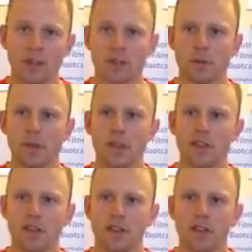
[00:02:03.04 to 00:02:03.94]
and
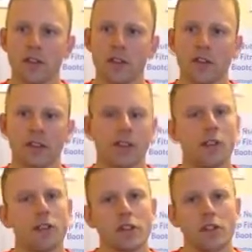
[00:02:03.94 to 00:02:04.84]
flexibility in the joints, and it
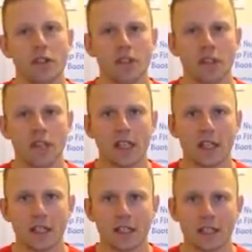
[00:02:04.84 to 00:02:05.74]
reduces
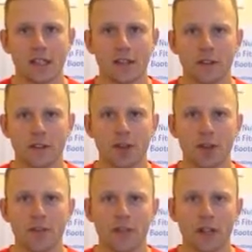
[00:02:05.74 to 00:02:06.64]
the likelihood
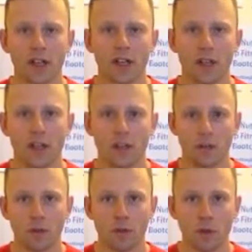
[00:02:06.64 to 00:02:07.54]
of,
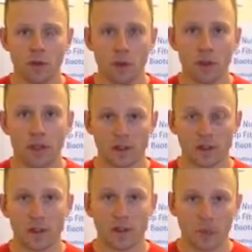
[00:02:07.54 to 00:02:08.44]
or can
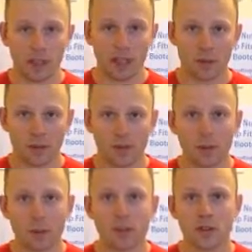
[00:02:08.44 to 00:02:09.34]
reduce pain within
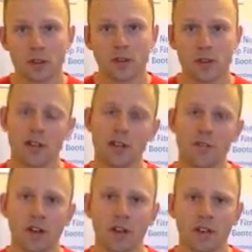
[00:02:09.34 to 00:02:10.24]
rheumatoid
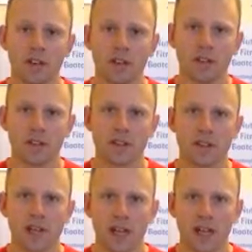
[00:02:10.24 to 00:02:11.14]
arthritis
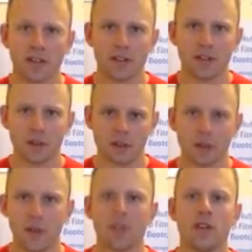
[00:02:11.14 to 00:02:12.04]
and
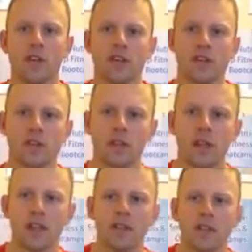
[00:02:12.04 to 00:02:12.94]
osteoarthritis as
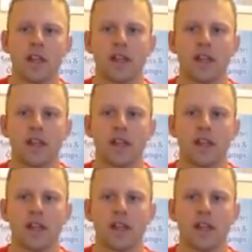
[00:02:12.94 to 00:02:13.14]
well.